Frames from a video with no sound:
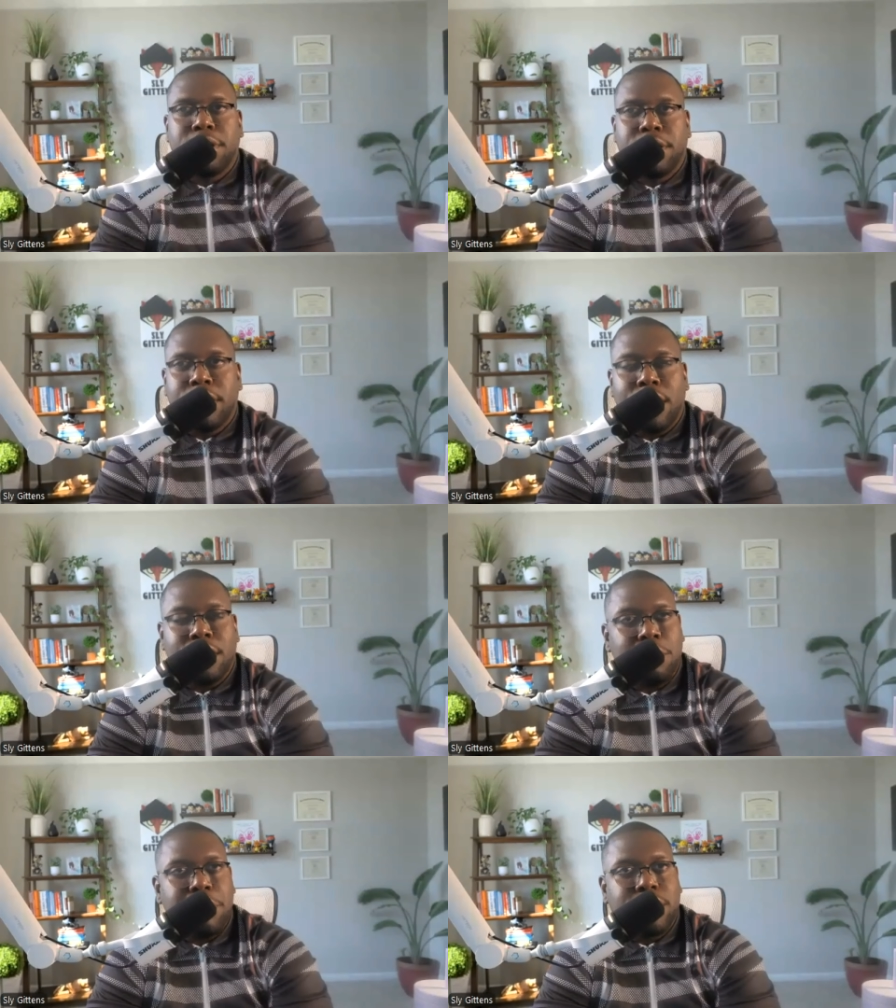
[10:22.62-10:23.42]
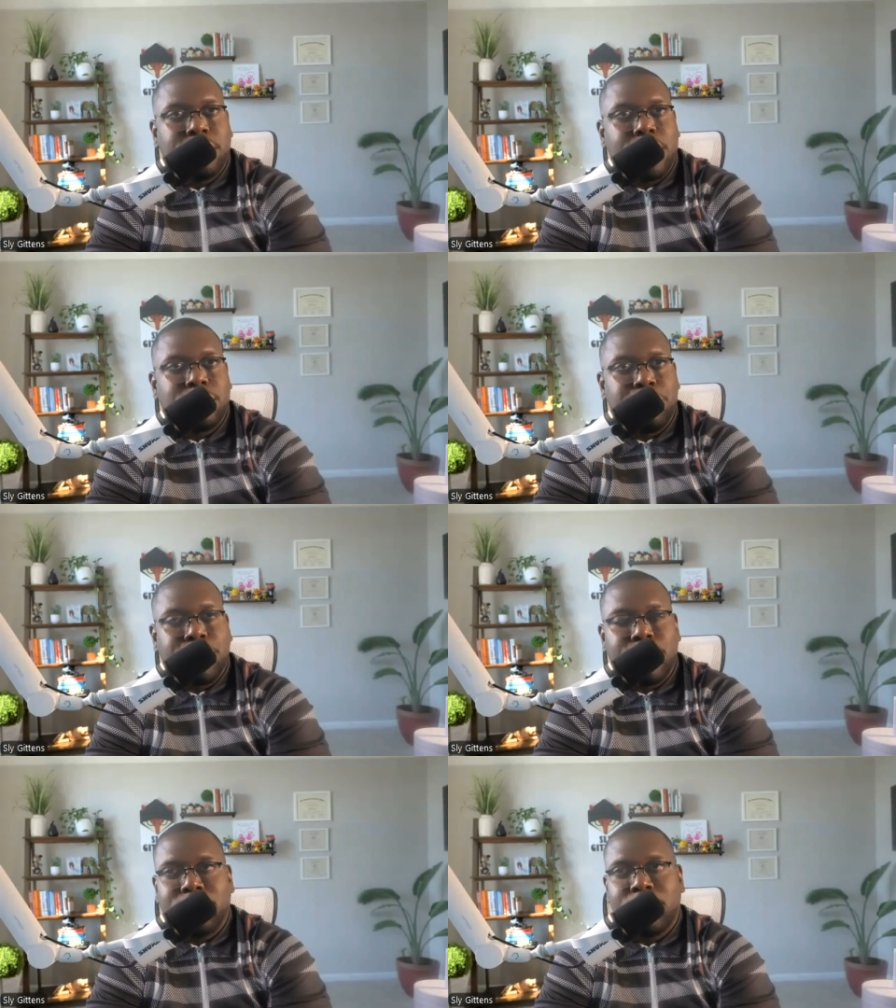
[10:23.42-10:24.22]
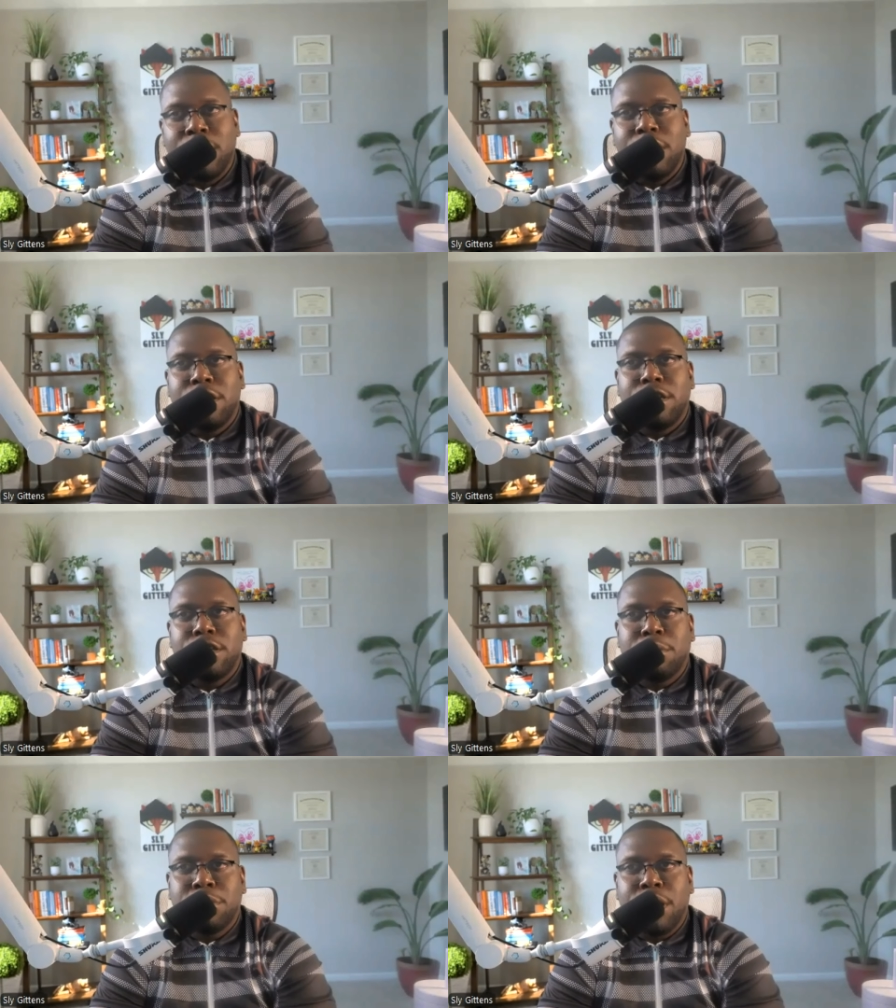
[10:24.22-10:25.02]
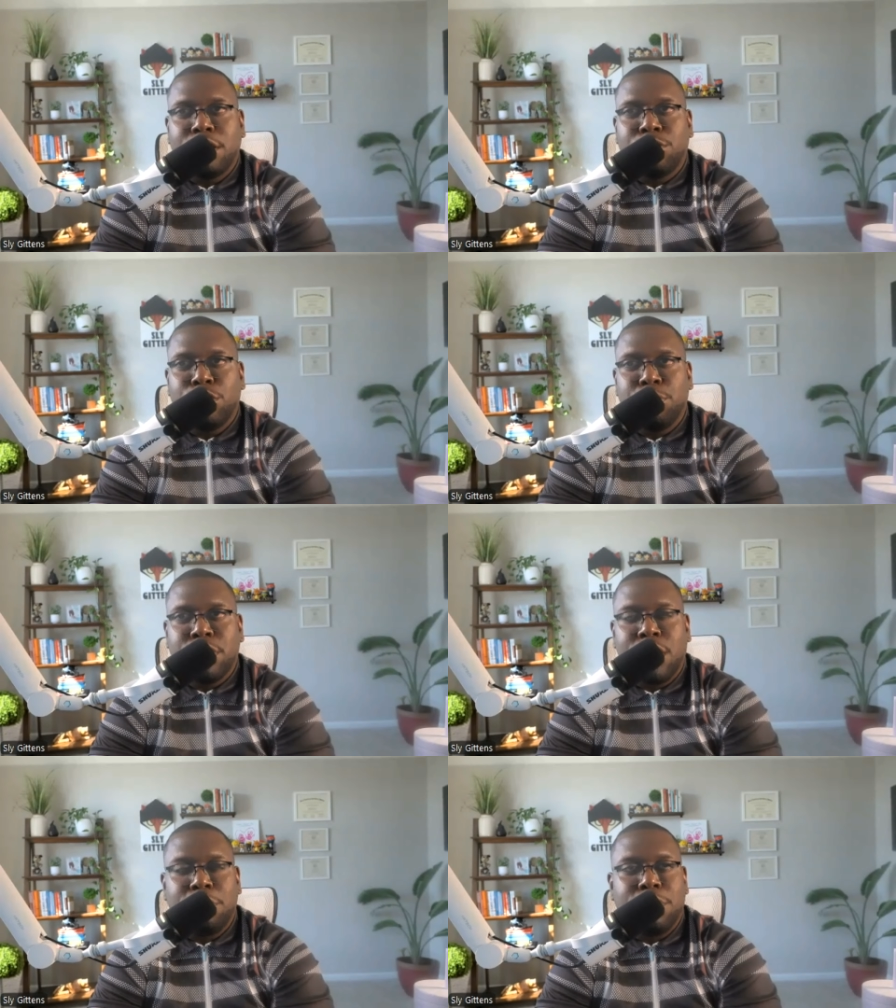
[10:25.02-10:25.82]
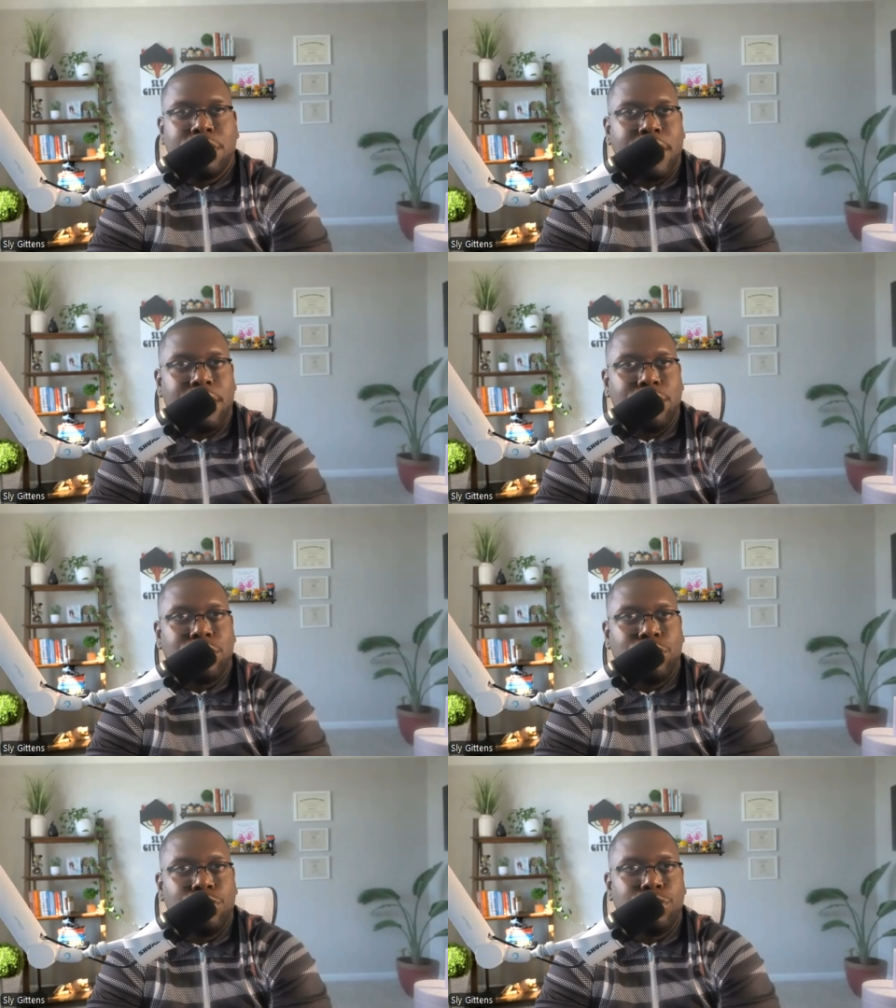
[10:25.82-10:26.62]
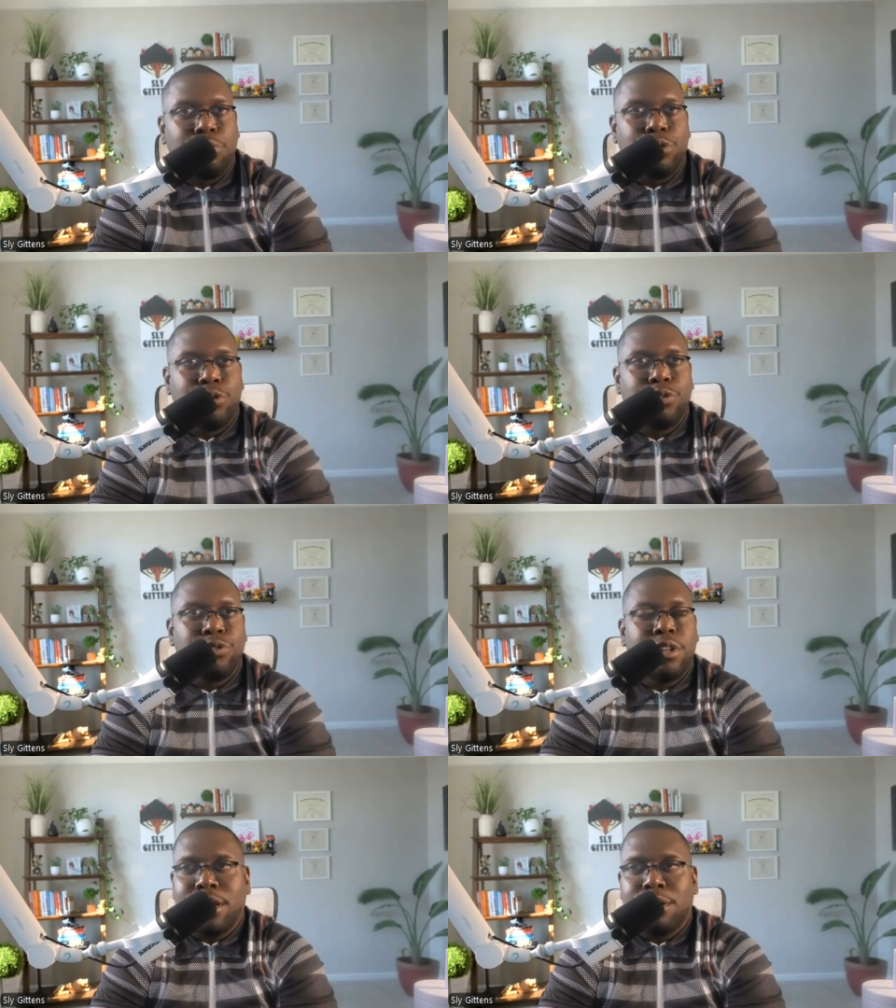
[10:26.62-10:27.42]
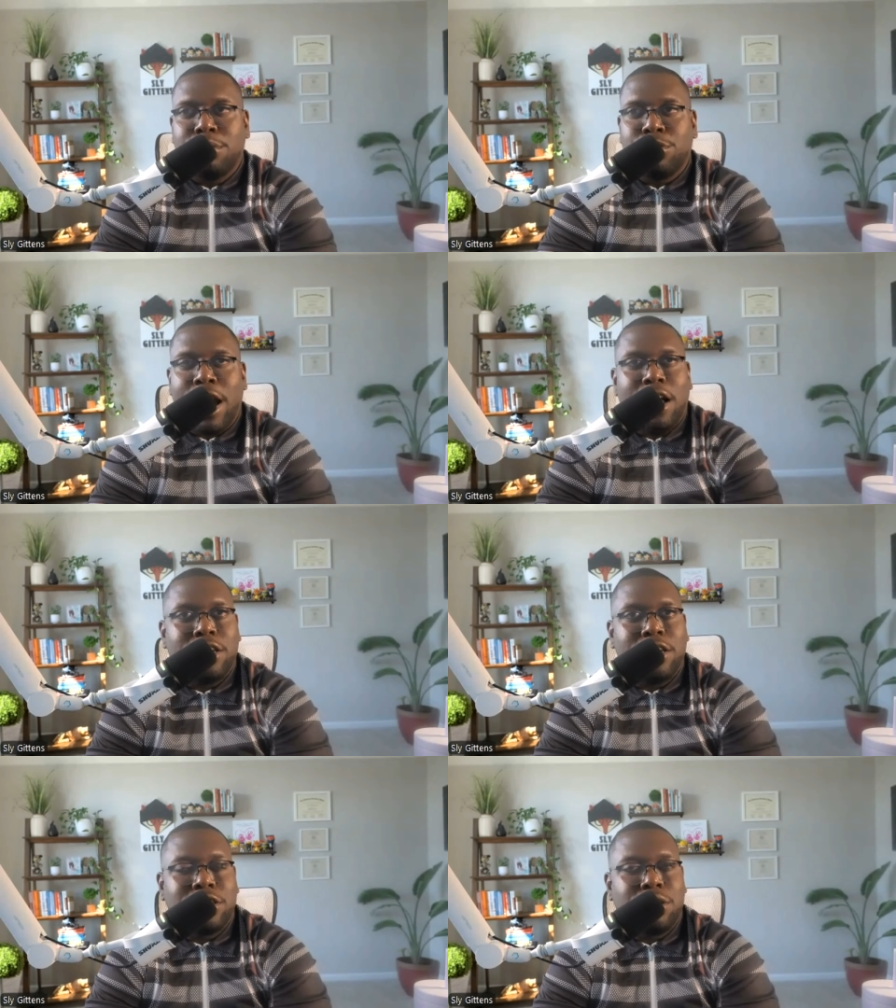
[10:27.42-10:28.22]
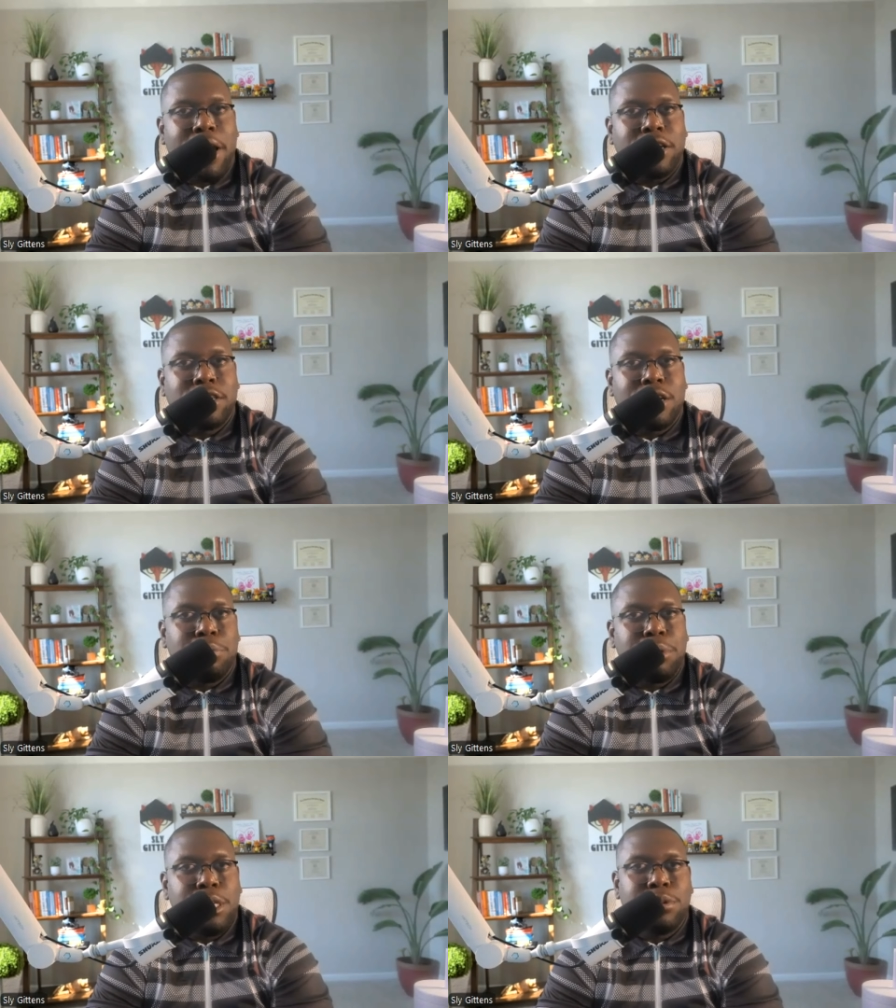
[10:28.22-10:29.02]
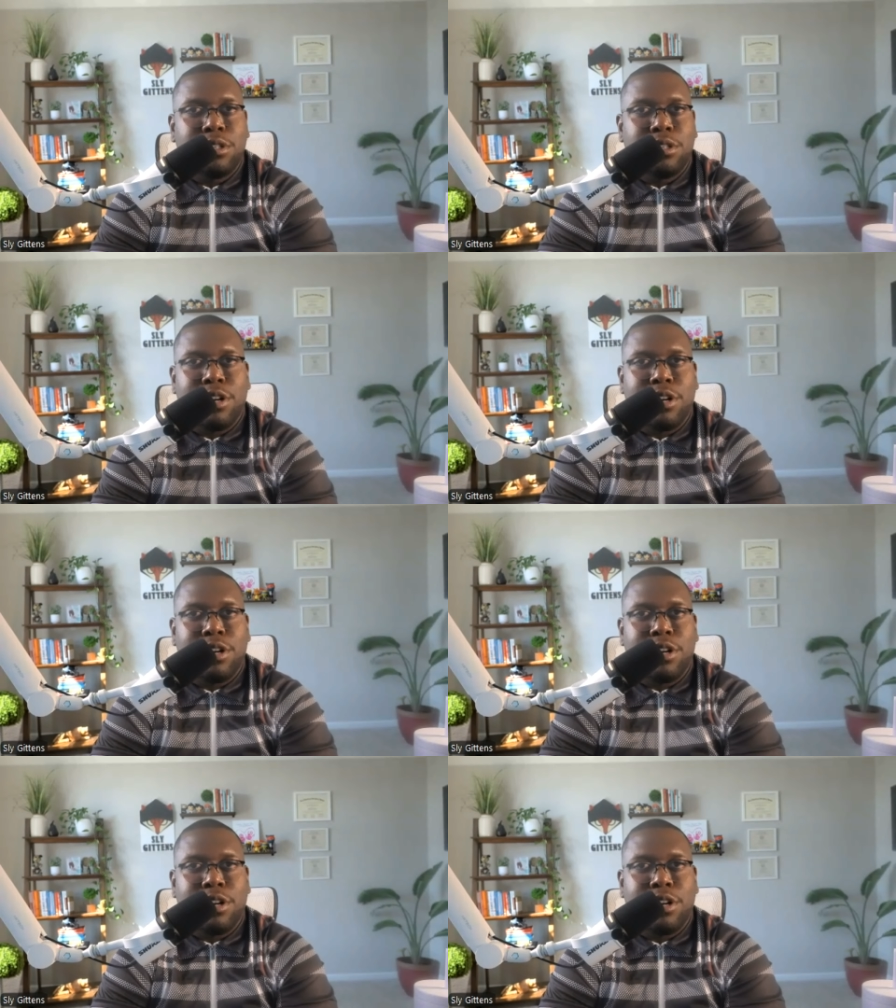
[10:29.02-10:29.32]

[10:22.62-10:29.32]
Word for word: that makes sense because sometimes when you become a layer or two removed, reality doesn't match up to people on the ground.